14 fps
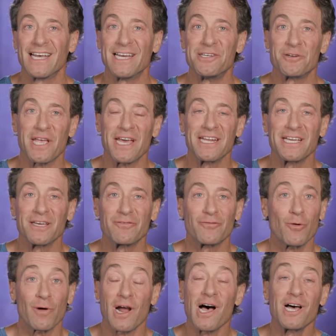and you're getting it
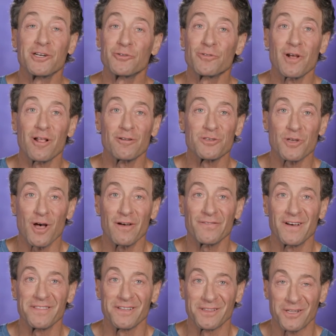for $100
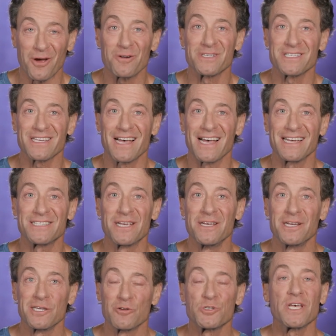off on the large size.
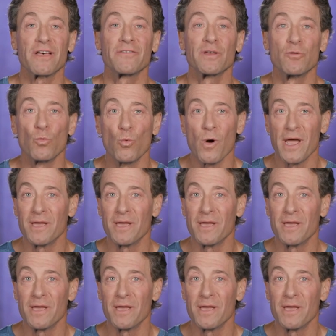You're saving